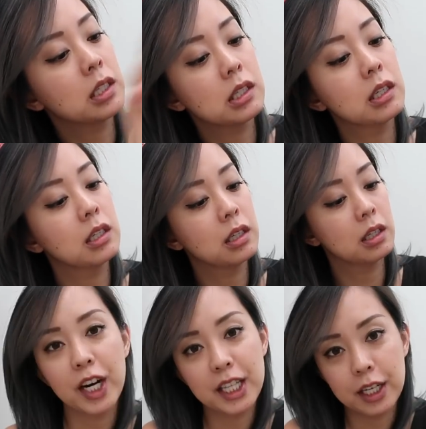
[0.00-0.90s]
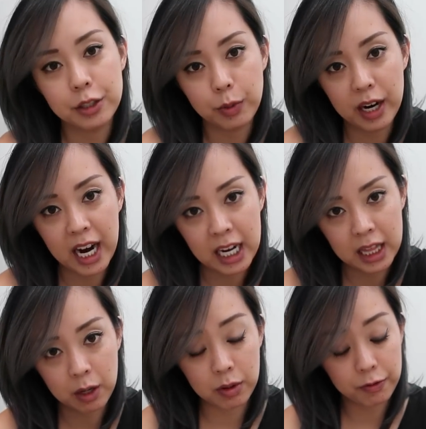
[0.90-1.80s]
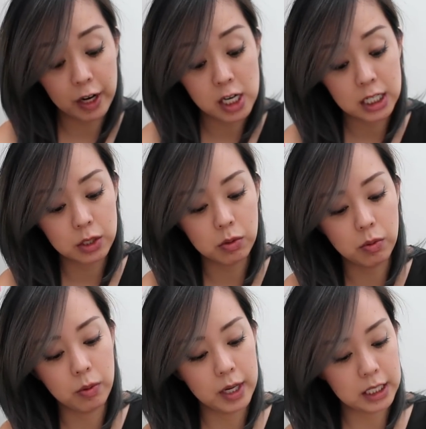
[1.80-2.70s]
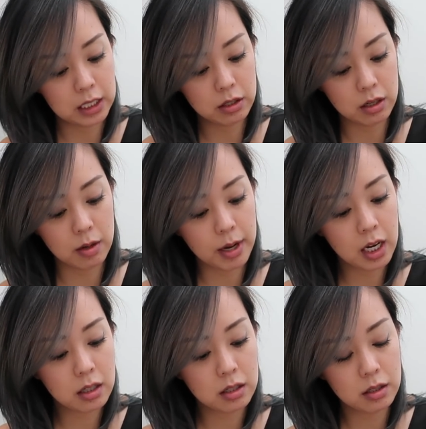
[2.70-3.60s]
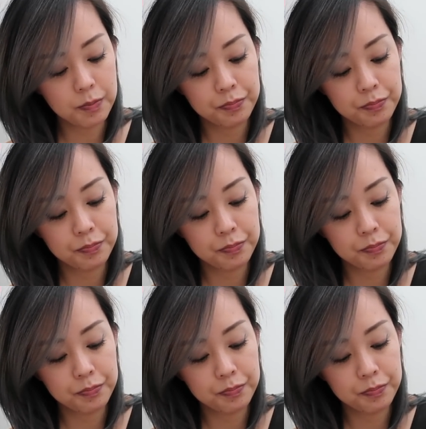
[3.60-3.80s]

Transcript: We weren't allowed to wear anything with fragrance when we worked at Starbucks,